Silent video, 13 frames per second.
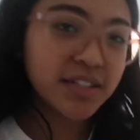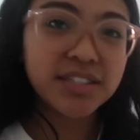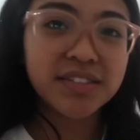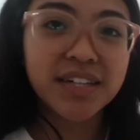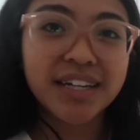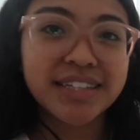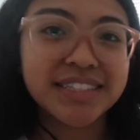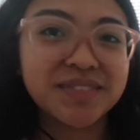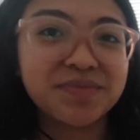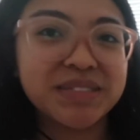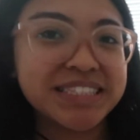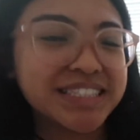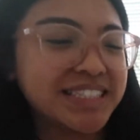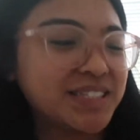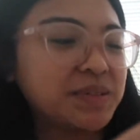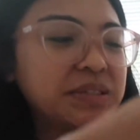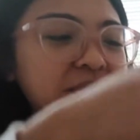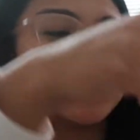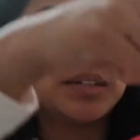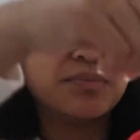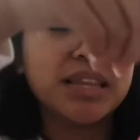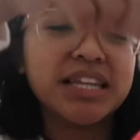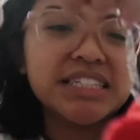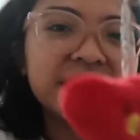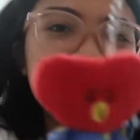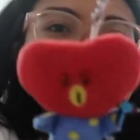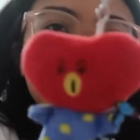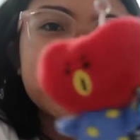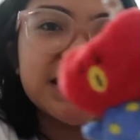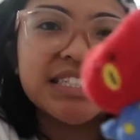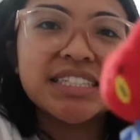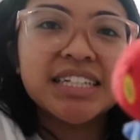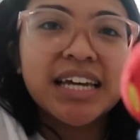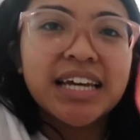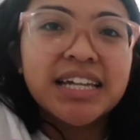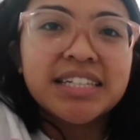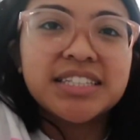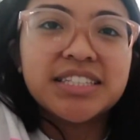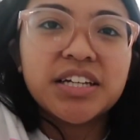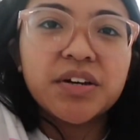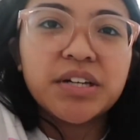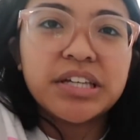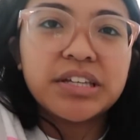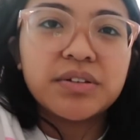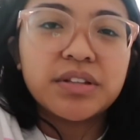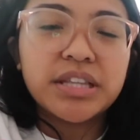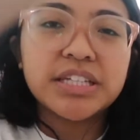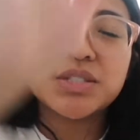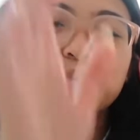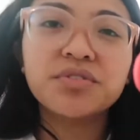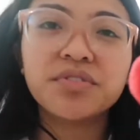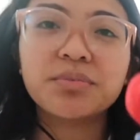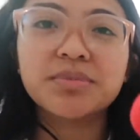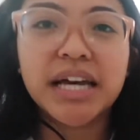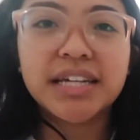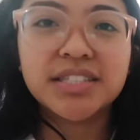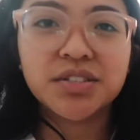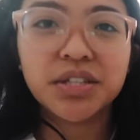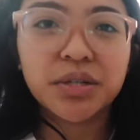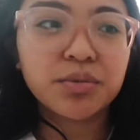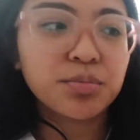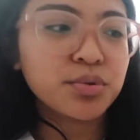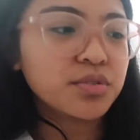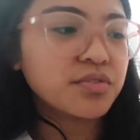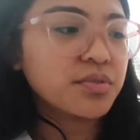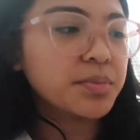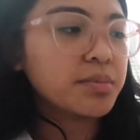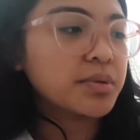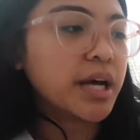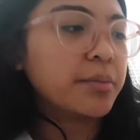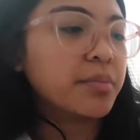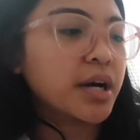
also got these BT21 plushies. So cute. These were from Daiso. They were pulled from the blind